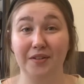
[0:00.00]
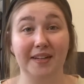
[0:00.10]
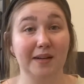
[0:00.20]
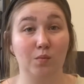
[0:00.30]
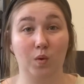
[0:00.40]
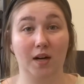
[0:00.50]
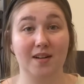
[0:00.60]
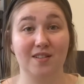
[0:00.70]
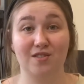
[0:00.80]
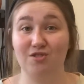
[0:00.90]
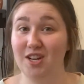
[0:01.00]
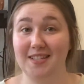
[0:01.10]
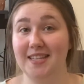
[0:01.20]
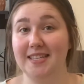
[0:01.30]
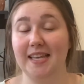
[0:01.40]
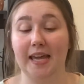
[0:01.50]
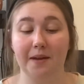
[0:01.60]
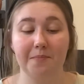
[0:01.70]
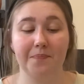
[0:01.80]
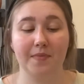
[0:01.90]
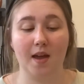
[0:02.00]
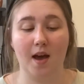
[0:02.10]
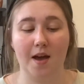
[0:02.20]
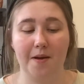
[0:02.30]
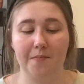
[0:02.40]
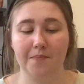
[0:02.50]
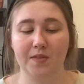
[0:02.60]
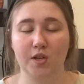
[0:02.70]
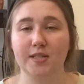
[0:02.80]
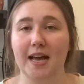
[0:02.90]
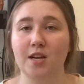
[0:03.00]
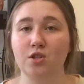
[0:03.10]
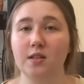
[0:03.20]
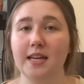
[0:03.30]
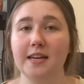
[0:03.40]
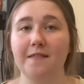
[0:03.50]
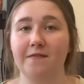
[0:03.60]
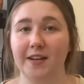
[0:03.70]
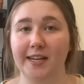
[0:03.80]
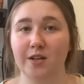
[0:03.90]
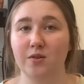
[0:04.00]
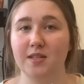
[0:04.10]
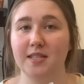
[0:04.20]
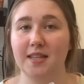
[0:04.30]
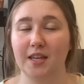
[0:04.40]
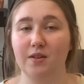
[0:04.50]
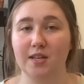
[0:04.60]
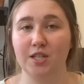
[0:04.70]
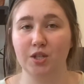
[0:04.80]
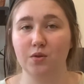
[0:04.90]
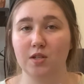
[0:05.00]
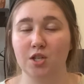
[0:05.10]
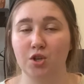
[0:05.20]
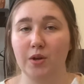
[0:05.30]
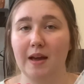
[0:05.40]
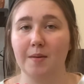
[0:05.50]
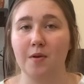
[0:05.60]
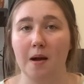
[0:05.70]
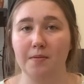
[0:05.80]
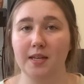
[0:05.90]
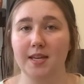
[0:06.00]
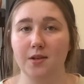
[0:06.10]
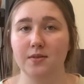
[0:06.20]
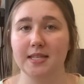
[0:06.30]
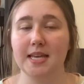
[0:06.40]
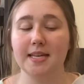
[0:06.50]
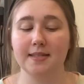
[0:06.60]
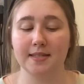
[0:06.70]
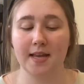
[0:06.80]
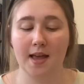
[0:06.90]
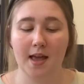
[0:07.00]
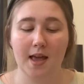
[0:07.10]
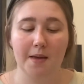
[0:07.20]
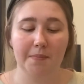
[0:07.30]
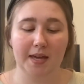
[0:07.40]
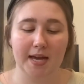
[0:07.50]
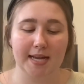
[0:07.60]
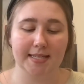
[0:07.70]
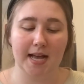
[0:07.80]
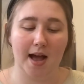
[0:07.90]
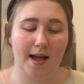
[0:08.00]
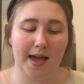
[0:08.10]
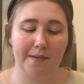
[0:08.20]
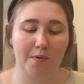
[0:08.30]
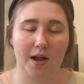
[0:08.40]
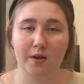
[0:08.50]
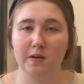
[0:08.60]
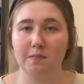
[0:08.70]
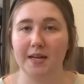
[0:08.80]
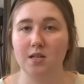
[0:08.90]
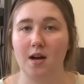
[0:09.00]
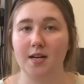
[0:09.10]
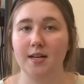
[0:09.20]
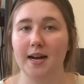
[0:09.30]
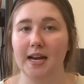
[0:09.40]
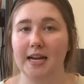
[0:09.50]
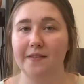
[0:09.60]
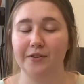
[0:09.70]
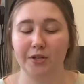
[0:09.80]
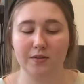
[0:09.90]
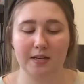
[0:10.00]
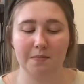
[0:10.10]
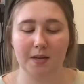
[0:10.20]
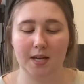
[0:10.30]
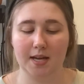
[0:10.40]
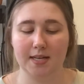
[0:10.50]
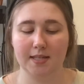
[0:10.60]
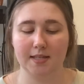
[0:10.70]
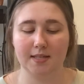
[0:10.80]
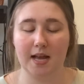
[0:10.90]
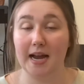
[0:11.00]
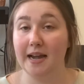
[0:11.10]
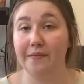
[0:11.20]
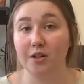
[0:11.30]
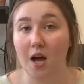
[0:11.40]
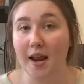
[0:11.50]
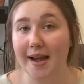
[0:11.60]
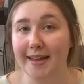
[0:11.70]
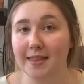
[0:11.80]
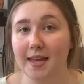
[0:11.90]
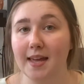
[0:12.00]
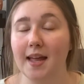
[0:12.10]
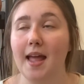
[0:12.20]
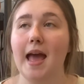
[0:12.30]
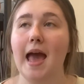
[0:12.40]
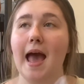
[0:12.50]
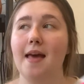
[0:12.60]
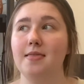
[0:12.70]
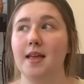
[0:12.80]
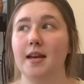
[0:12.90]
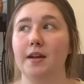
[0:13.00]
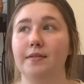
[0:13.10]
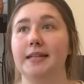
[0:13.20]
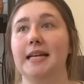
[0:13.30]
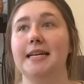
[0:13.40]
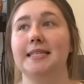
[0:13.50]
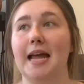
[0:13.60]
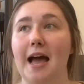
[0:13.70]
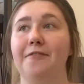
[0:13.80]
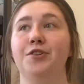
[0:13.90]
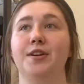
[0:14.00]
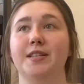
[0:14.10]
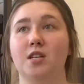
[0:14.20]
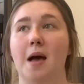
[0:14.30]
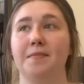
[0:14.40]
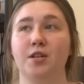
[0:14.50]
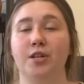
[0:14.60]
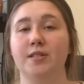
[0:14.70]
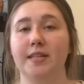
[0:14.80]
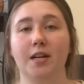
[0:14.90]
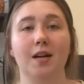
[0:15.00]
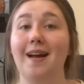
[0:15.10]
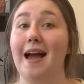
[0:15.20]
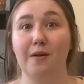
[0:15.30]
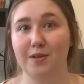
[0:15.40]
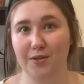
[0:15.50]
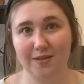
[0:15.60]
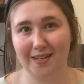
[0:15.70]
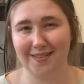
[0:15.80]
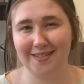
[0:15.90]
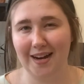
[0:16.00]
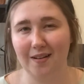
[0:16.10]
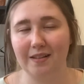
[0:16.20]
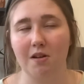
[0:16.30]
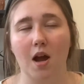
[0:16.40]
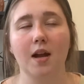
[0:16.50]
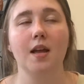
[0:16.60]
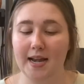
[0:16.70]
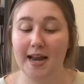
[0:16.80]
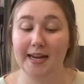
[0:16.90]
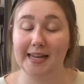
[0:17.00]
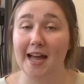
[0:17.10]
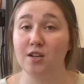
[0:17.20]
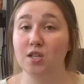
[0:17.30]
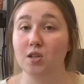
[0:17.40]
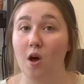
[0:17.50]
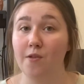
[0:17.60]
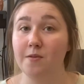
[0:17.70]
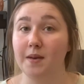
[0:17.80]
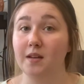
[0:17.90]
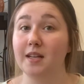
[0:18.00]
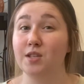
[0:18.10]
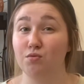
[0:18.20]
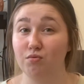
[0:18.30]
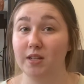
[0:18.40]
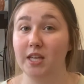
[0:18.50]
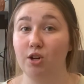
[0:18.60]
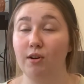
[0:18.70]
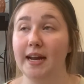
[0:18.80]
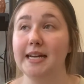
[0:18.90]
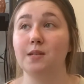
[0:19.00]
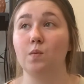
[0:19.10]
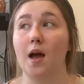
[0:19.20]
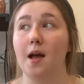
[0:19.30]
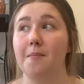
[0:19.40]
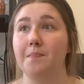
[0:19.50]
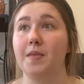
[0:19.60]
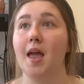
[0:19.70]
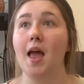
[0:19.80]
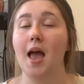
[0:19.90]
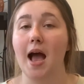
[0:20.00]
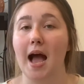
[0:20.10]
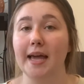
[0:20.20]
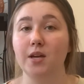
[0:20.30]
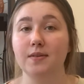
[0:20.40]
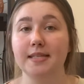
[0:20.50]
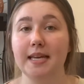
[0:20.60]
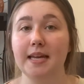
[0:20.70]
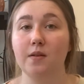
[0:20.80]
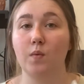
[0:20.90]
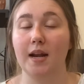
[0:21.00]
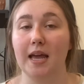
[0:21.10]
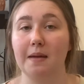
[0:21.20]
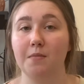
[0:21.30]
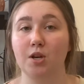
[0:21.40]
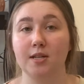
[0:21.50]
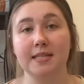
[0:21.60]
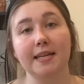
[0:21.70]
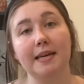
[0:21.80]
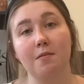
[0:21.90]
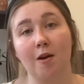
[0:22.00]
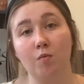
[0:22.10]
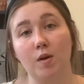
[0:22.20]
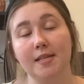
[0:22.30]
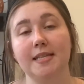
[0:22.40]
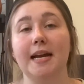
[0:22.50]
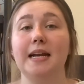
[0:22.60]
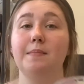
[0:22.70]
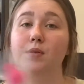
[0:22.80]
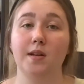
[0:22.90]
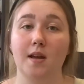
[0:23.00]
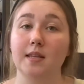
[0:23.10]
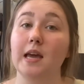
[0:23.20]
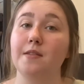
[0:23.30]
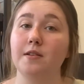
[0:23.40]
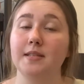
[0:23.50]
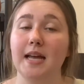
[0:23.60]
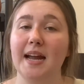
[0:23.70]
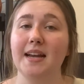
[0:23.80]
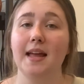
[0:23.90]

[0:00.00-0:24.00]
it works just the same. There's actually videos that you can do to show you how to properly use this, because I bought it with my daughter and I never used it because I never got anything. And then I realized after I stopped nursing her, I was using it entirely wrong, and it catches all the milk. It's really great. I use it when I am nursing him on one side, I put it on the other side,